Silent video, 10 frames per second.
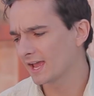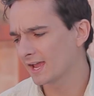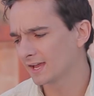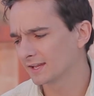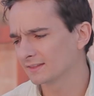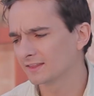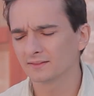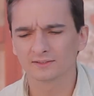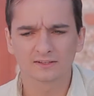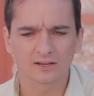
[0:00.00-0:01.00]
And
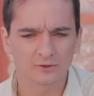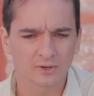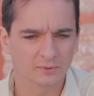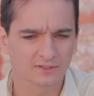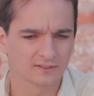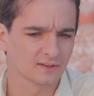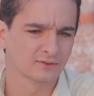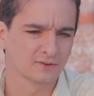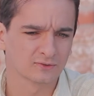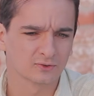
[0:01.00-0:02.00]
then there's another way which is
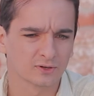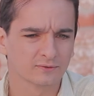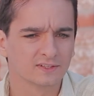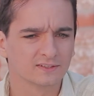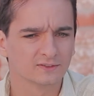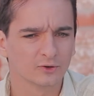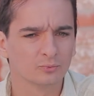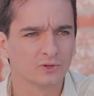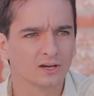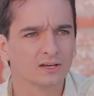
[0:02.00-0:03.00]
also sort of
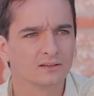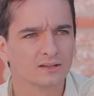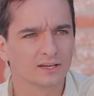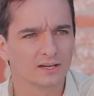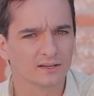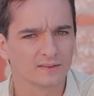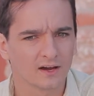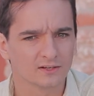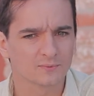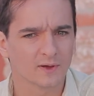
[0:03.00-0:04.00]
dystopia, like uh, The
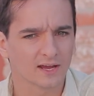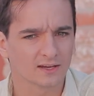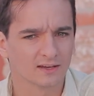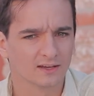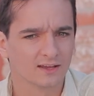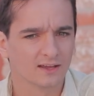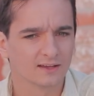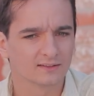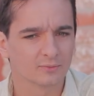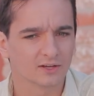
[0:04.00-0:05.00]
Hunchback
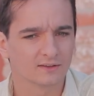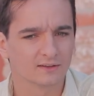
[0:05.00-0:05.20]
is about